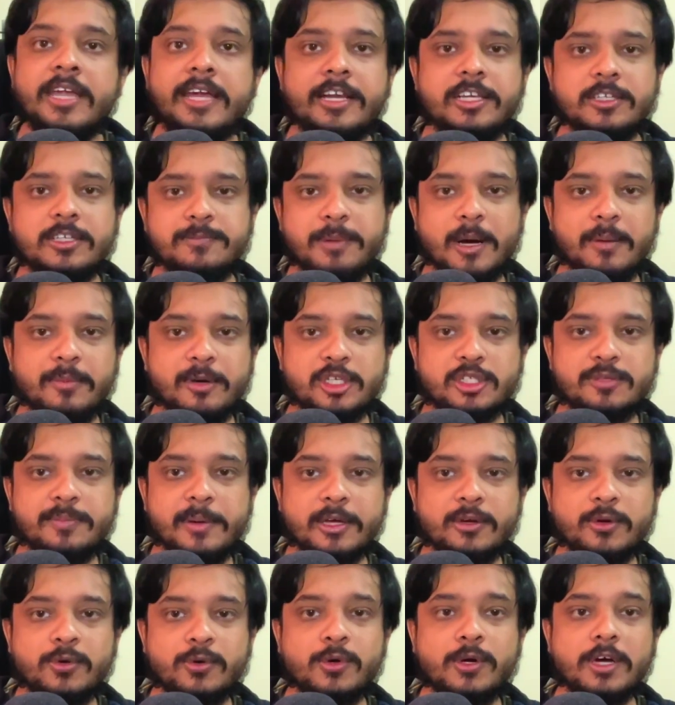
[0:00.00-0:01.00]
It is published
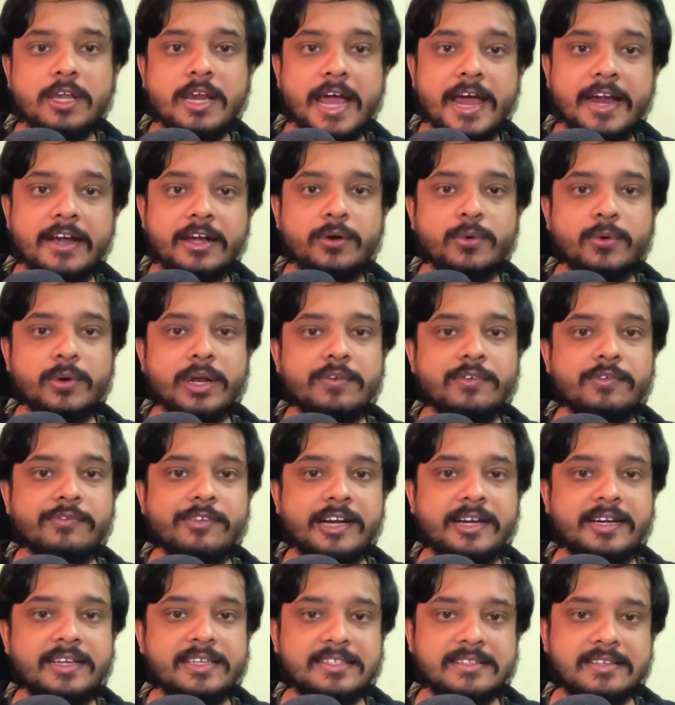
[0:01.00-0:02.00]
by Google, and today we
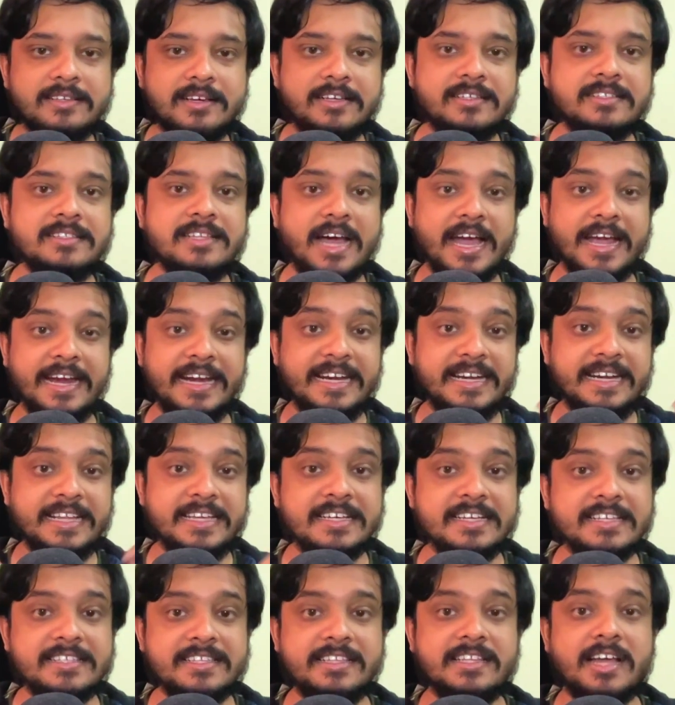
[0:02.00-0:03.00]
will discuss the
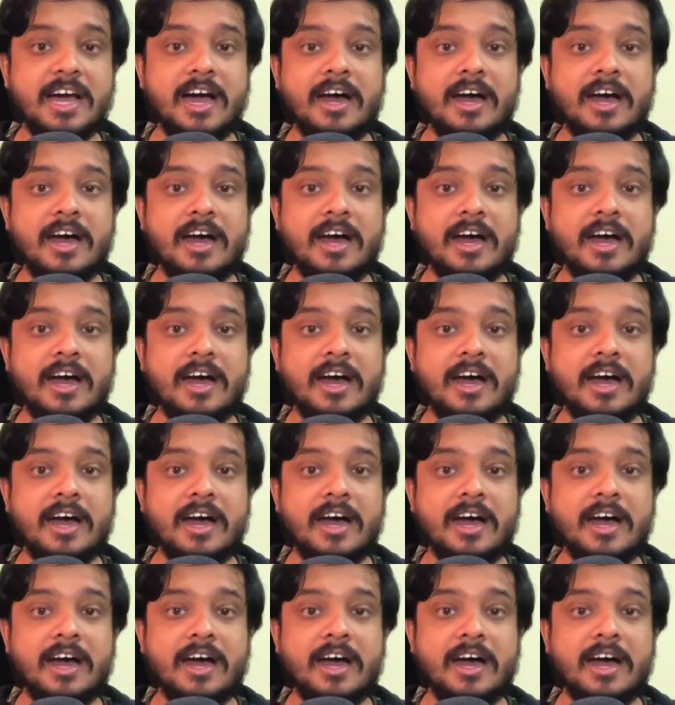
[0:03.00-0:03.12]
ideas and